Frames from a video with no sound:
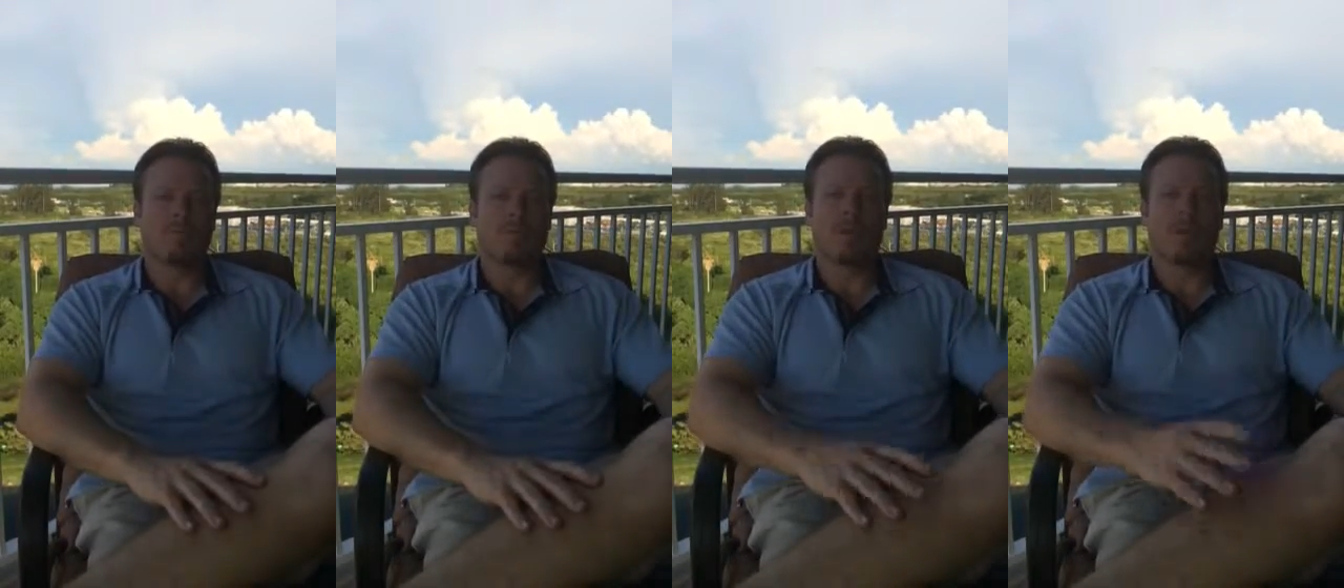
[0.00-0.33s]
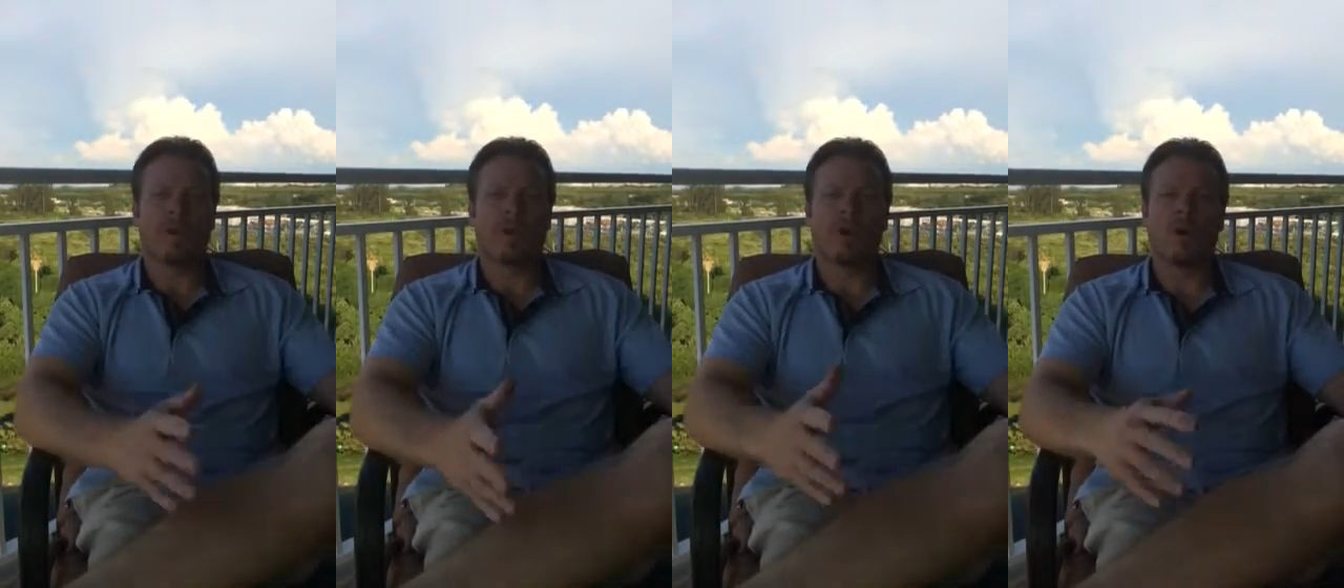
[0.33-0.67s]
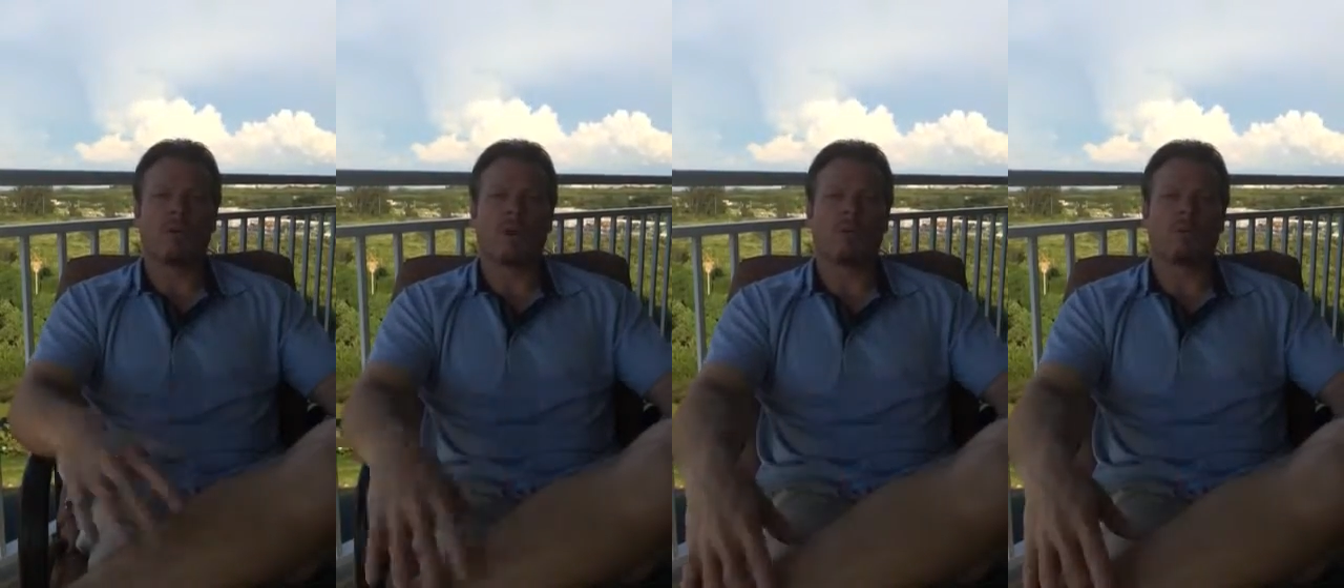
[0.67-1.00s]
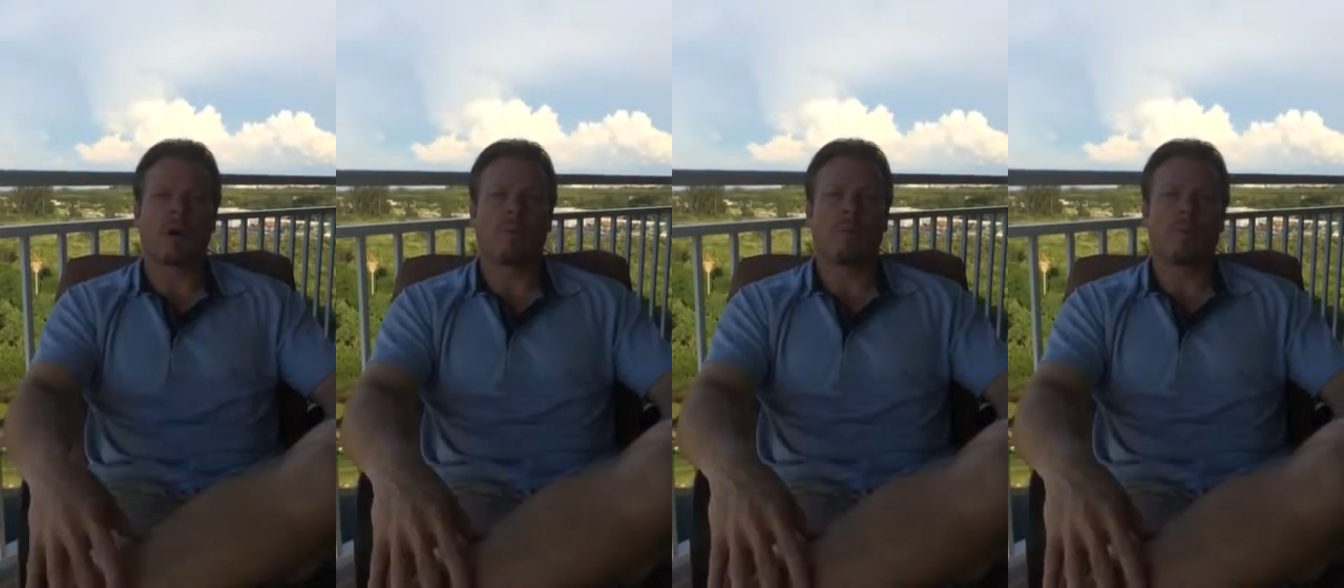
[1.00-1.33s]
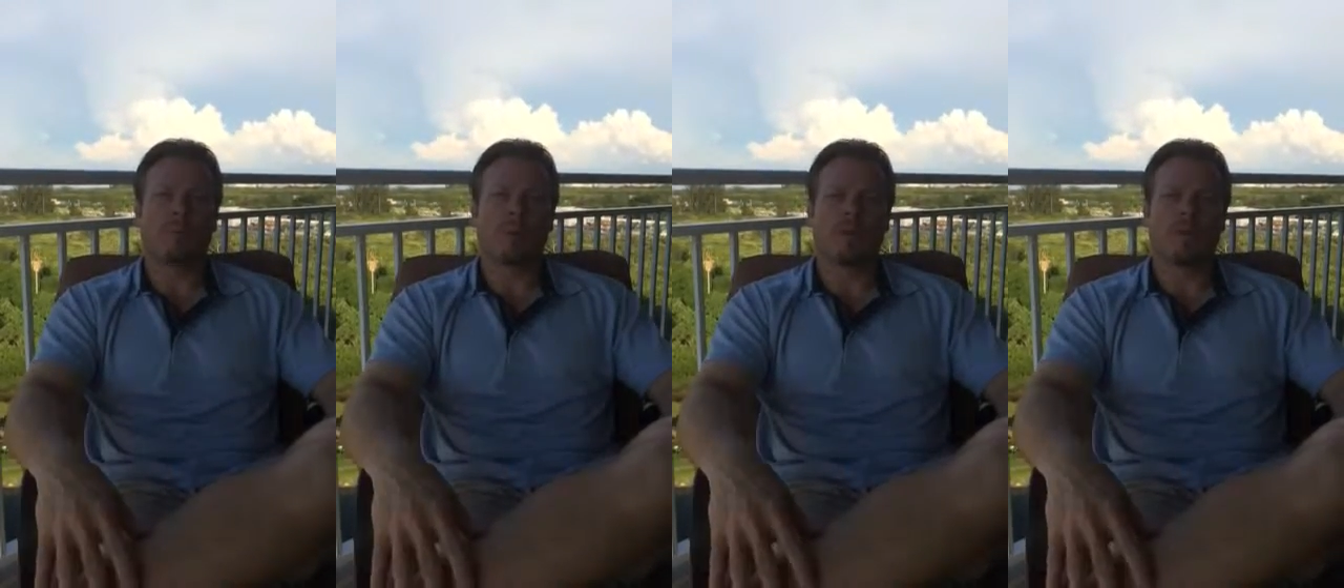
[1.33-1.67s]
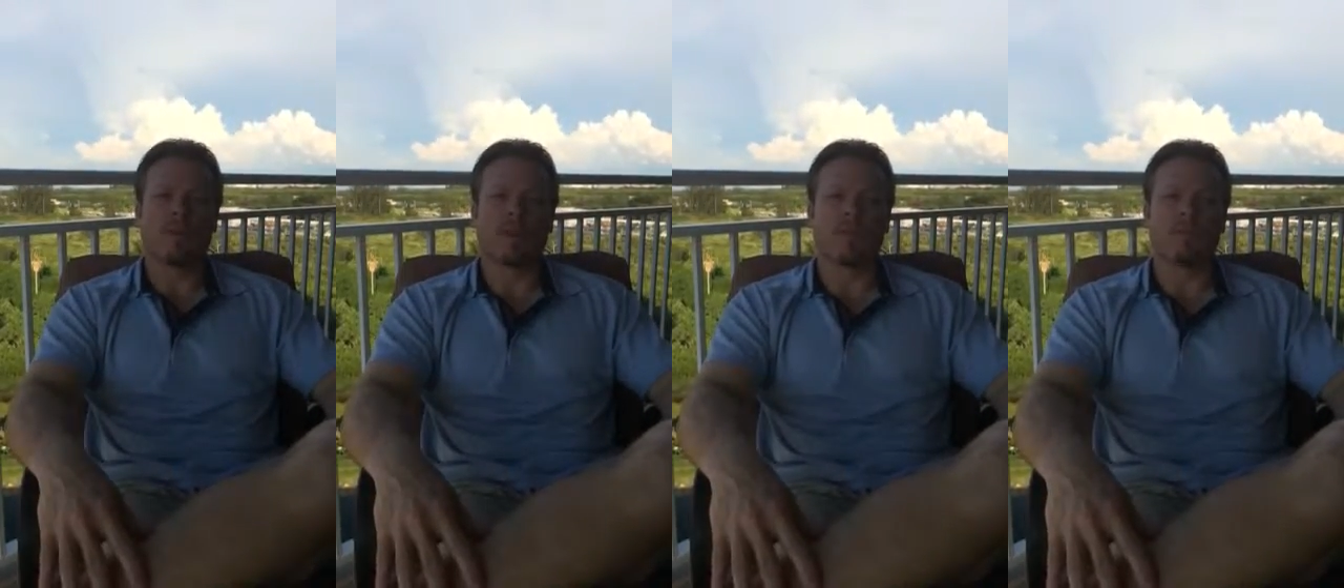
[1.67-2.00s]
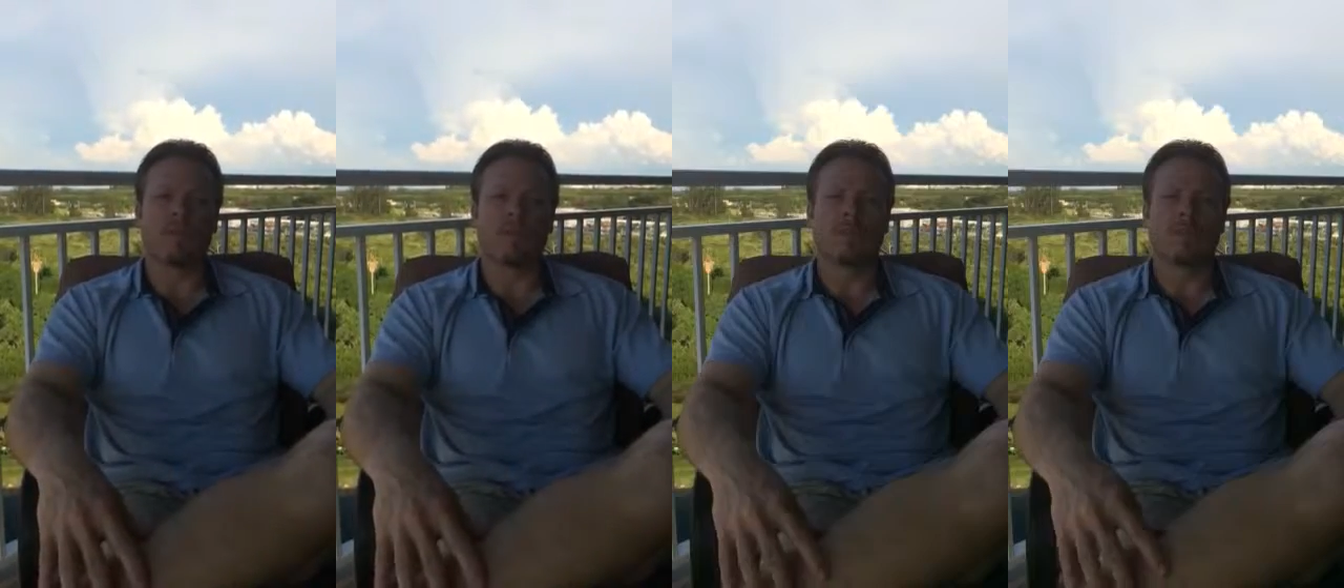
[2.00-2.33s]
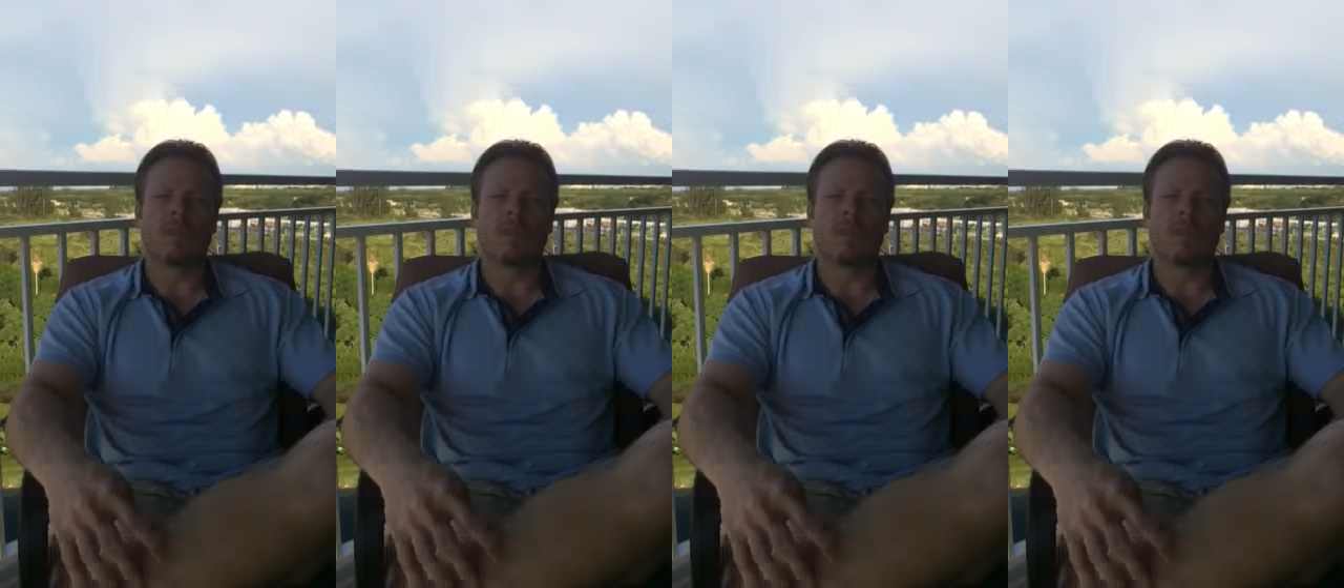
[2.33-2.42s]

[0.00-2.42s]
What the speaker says: But we wanted to hold that property and do some other things with it.